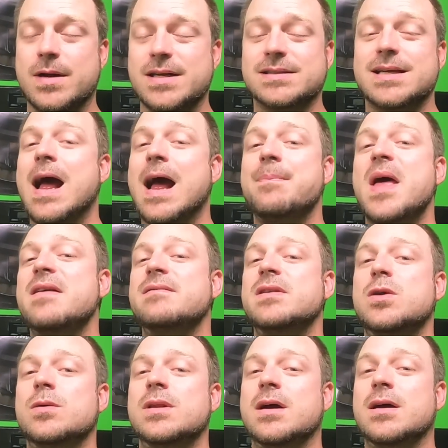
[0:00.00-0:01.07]
runs. I'm not even
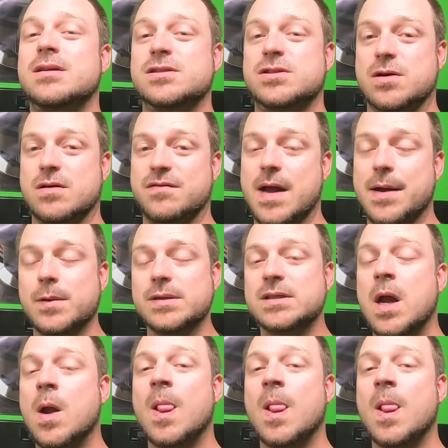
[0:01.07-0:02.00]
doing the uncertified ones.